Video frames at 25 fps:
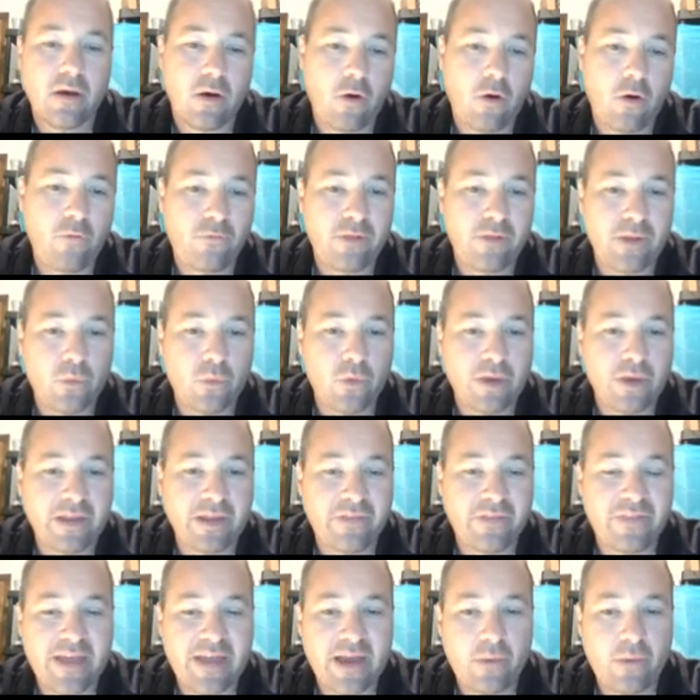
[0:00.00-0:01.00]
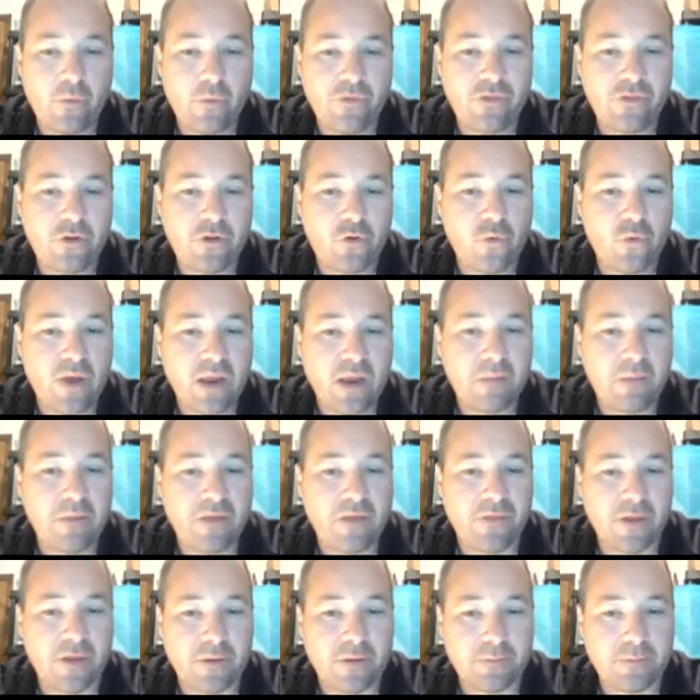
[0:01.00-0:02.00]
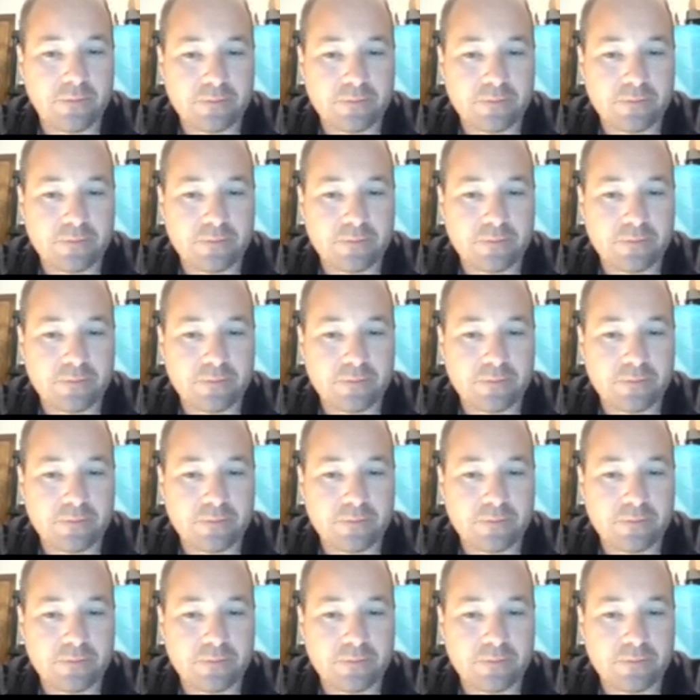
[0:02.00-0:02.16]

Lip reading: Hopefully we'll get that with the direct method.